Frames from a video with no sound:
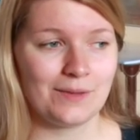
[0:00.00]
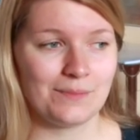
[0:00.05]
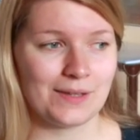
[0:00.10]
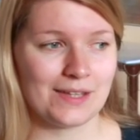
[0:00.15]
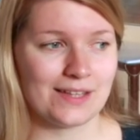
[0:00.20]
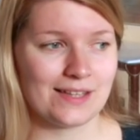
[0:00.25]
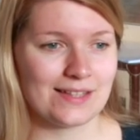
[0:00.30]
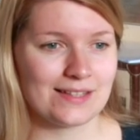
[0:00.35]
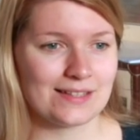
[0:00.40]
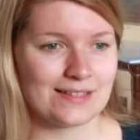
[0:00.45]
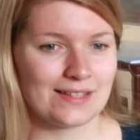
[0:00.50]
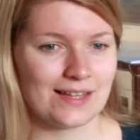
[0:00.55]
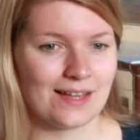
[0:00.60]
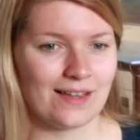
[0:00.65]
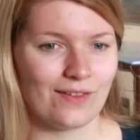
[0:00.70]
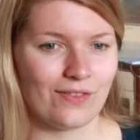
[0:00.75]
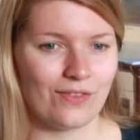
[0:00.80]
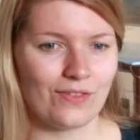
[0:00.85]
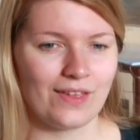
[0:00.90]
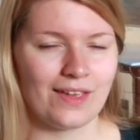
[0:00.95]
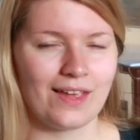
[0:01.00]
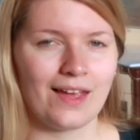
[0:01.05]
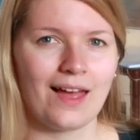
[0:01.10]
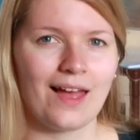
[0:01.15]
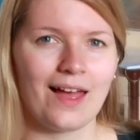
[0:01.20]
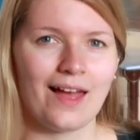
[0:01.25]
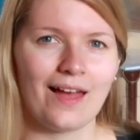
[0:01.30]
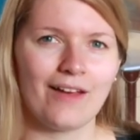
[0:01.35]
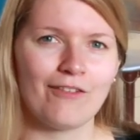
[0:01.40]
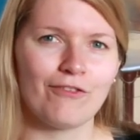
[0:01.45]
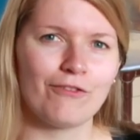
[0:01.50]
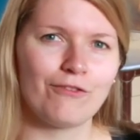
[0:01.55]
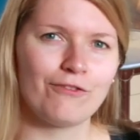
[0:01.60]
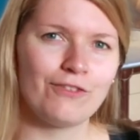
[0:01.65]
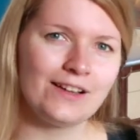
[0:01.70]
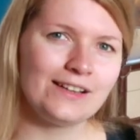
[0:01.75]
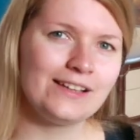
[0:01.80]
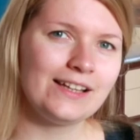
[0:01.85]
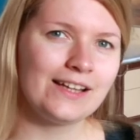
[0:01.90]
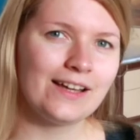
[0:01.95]
because the
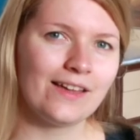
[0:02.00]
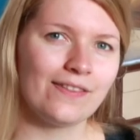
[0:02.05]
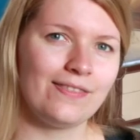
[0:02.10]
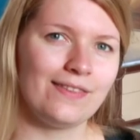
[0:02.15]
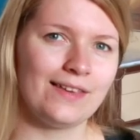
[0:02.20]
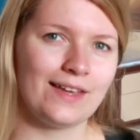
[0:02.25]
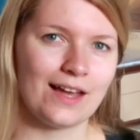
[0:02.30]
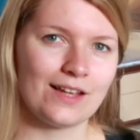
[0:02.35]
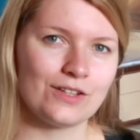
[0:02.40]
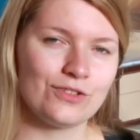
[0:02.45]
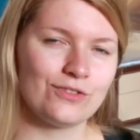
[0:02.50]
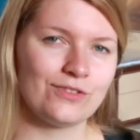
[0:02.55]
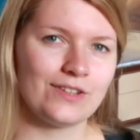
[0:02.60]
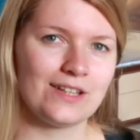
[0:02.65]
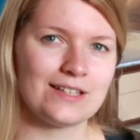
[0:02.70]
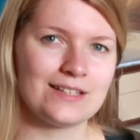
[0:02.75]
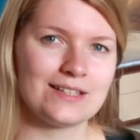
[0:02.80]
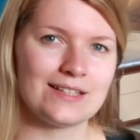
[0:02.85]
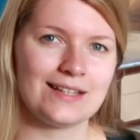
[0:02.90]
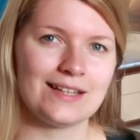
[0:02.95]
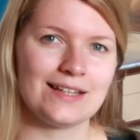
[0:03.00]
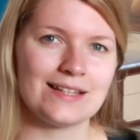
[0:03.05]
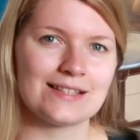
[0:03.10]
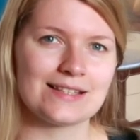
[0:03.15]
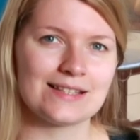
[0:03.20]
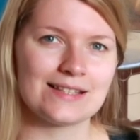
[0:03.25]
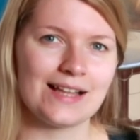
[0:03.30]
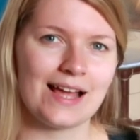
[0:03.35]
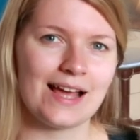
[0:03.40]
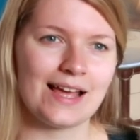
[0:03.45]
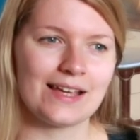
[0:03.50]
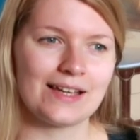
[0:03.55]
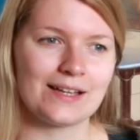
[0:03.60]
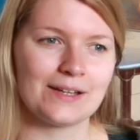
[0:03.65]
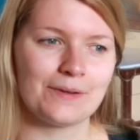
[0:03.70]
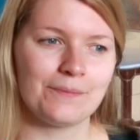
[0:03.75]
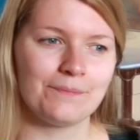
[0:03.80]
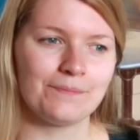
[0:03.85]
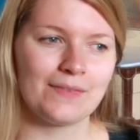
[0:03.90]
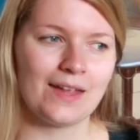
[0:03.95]
feeling at the end of it, it's
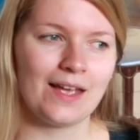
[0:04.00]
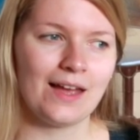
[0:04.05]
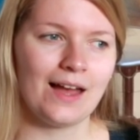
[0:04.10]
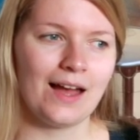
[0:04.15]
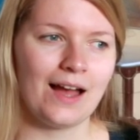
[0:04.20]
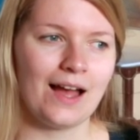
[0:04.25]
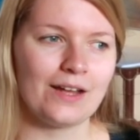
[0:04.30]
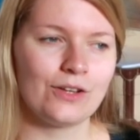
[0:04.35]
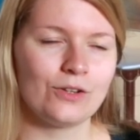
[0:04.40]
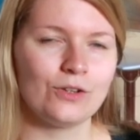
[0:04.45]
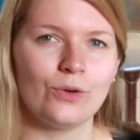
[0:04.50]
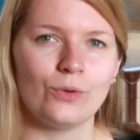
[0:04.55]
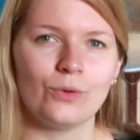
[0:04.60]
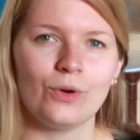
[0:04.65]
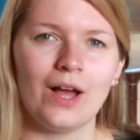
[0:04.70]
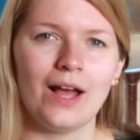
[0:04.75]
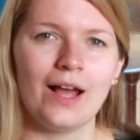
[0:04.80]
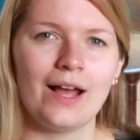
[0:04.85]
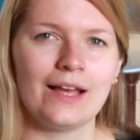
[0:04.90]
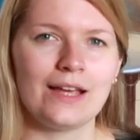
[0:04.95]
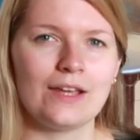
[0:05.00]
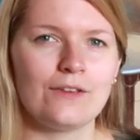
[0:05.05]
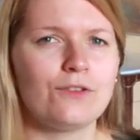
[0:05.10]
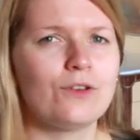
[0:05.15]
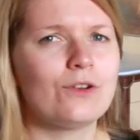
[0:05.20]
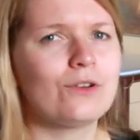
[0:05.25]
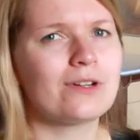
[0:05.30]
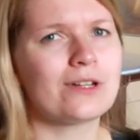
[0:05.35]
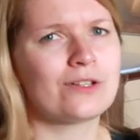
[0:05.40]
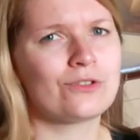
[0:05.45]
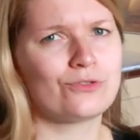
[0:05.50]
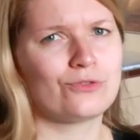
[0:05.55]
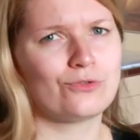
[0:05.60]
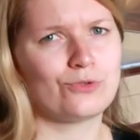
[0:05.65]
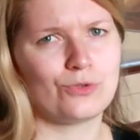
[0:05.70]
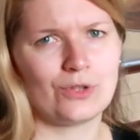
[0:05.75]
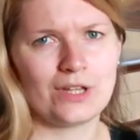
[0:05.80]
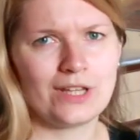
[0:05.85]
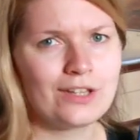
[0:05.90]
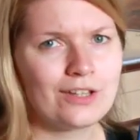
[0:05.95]
like, I don't know, if you're a
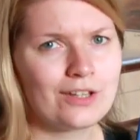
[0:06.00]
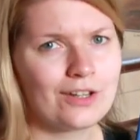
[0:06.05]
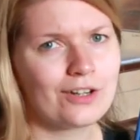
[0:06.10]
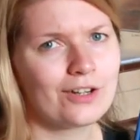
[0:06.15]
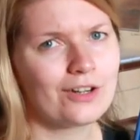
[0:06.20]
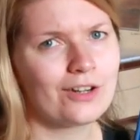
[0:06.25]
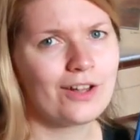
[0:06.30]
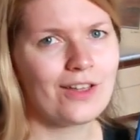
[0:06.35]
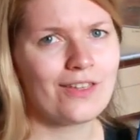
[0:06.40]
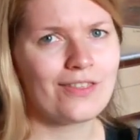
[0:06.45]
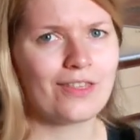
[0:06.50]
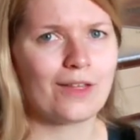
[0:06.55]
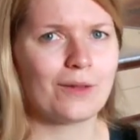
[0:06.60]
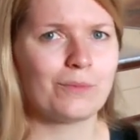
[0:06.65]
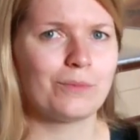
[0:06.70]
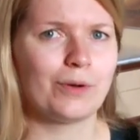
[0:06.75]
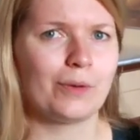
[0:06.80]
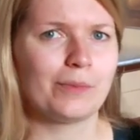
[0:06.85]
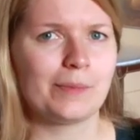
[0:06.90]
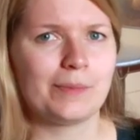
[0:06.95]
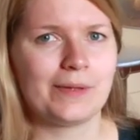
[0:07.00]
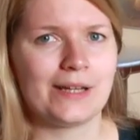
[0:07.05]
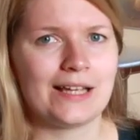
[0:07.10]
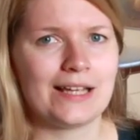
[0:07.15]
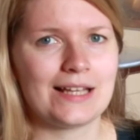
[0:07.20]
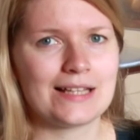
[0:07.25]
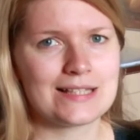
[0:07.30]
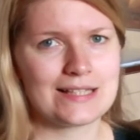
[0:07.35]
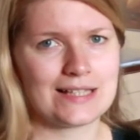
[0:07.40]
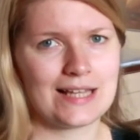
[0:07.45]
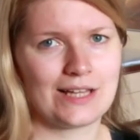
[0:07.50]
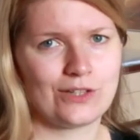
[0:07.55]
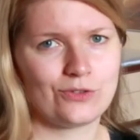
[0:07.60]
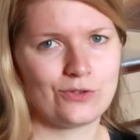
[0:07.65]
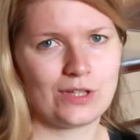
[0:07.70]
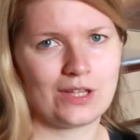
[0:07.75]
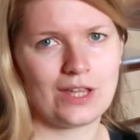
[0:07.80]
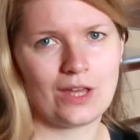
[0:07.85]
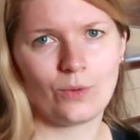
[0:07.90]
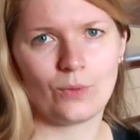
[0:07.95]
drinker, then probably it's like
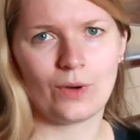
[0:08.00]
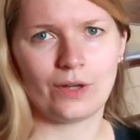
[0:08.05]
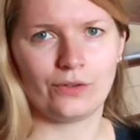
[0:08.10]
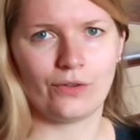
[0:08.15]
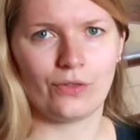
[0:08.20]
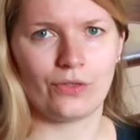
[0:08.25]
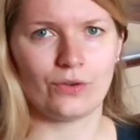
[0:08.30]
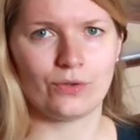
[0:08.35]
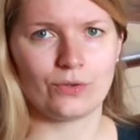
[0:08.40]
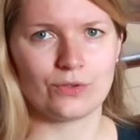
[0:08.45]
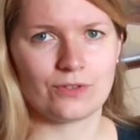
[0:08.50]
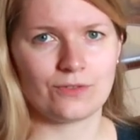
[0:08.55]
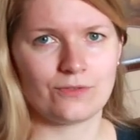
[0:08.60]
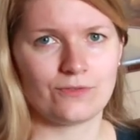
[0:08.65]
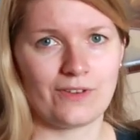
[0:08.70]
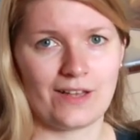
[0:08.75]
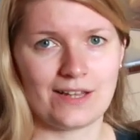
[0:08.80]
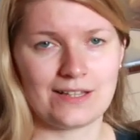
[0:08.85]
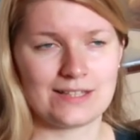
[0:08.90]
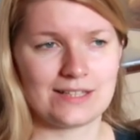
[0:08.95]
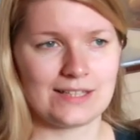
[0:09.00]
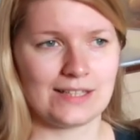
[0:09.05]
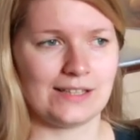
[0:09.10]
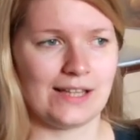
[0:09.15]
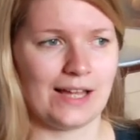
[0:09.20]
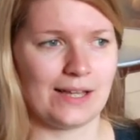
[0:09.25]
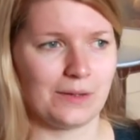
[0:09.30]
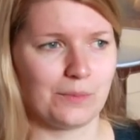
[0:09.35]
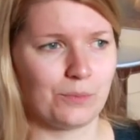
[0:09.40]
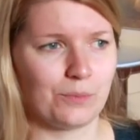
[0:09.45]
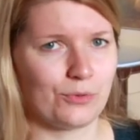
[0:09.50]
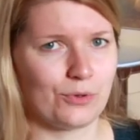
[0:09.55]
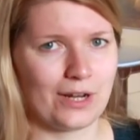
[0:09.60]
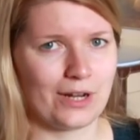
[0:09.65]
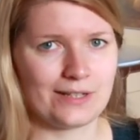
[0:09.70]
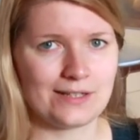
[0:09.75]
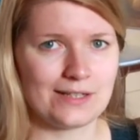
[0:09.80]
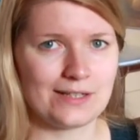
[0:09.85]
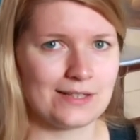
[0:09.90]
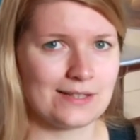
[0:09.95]
drinking one of those fancy like
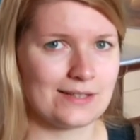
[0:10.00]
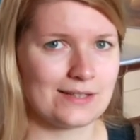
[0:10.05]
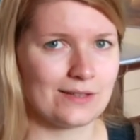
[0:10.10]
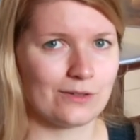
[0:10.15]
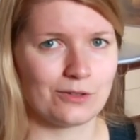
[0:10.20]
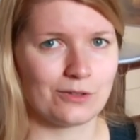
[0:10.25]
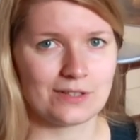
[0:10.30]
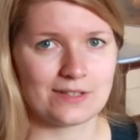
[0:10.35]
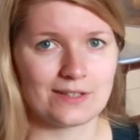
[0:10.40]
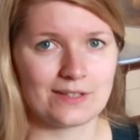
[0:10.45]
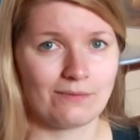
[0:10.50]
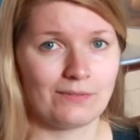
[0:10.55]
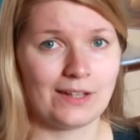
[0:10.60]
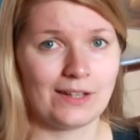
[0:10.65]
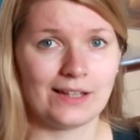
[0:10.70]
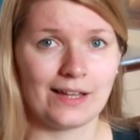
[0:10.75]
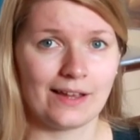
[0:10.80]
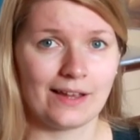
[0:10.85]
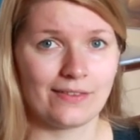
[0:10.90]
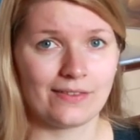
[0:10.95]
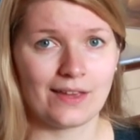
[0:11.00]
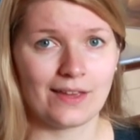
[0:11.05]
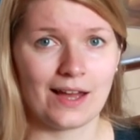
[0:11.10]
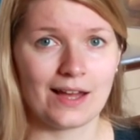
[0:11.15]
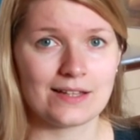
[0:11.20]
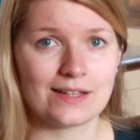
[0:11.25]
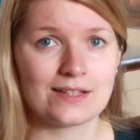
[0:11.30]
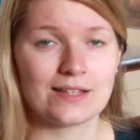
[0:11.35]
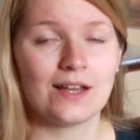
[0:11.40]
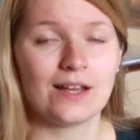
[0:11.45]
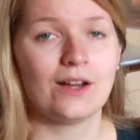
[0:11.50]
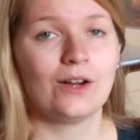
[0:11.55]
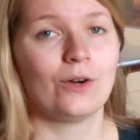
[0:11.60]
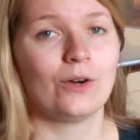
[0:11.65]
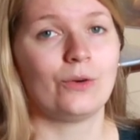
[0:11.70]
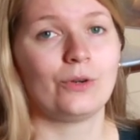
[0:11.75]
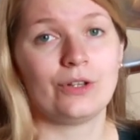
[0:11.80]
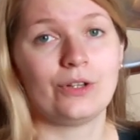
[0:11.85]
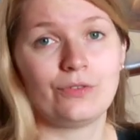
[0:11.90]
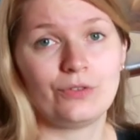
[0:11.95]
brandies or something like that,
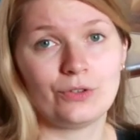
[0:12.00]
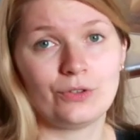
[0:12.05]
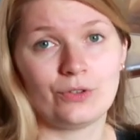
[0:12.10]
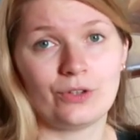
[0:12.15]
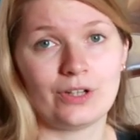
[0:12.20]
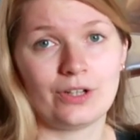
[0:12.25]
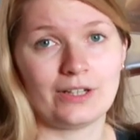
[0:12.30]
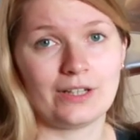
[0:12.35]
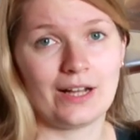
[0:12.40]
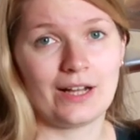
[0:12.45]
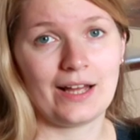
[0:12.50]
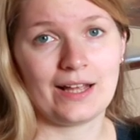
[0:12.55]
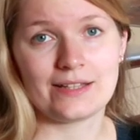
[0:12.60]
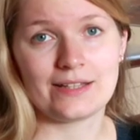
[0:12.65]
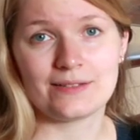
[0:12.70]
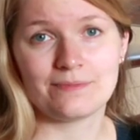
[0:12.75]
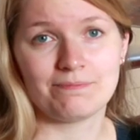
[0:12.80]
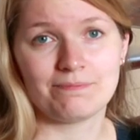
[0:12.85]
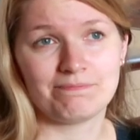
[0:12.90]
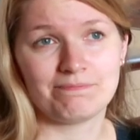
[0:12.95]
or if you're a